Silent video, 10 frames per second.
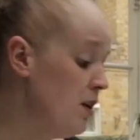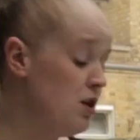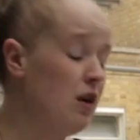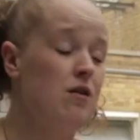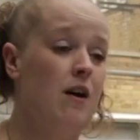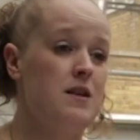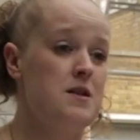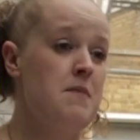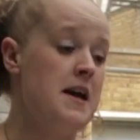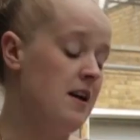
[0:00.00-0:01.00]
to show you how
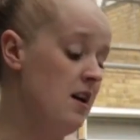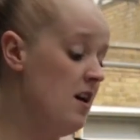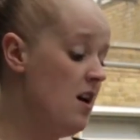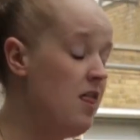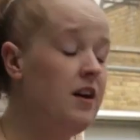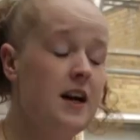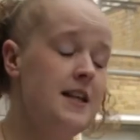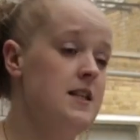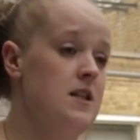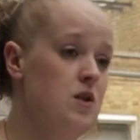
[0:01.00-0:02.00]
to make the
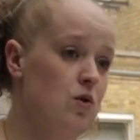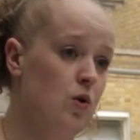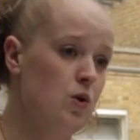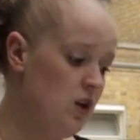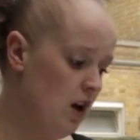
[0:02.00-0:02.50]
nicest sauce.